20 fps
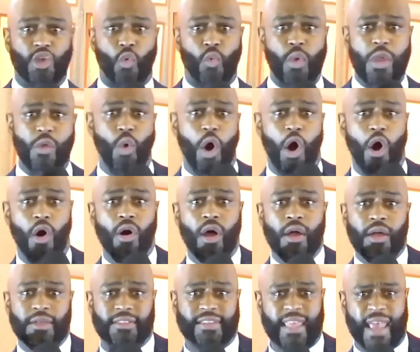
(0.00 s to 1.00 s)
And so we
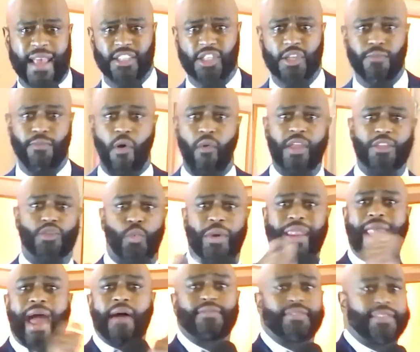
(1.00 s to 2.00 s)
want
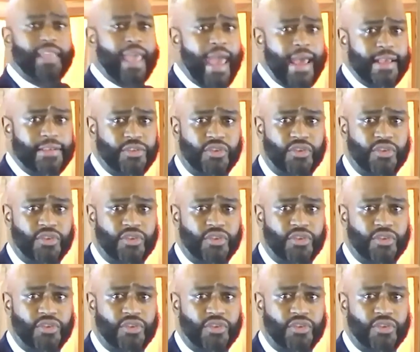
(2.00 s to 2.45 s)
testimonies without